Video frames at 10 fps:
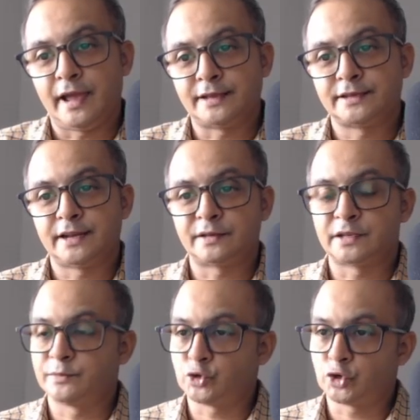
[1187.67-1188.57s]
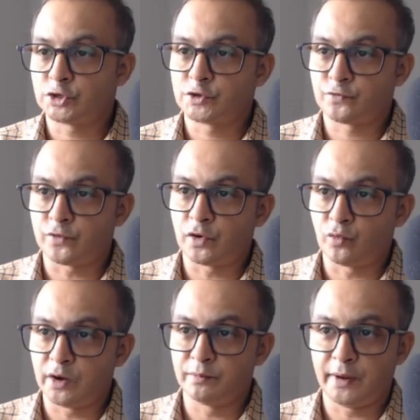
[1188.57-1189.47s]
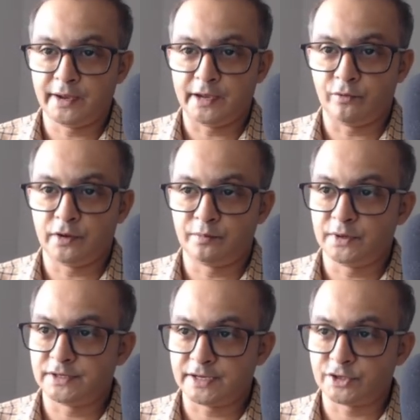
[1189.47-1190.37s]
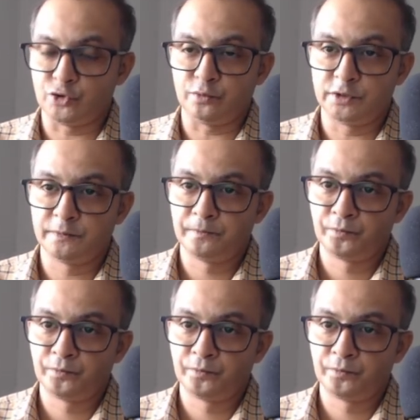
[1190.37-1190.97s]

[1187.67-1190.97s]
as an asymptote for 1 by 1 plus x cubed.